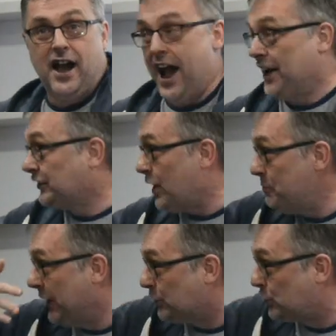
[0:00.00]
And as
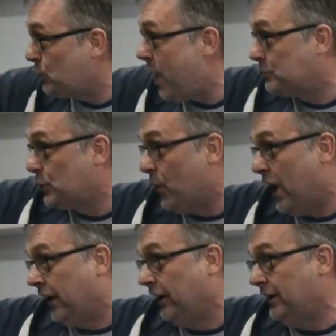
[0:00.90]
I'm being swept
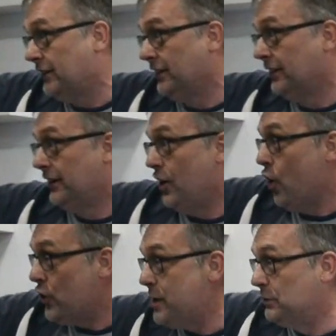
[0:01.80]
away,
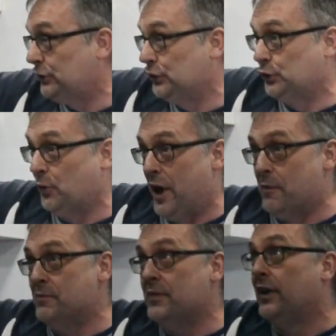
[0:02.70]
unable to
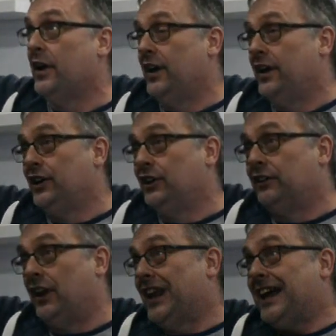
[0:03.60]
swim, the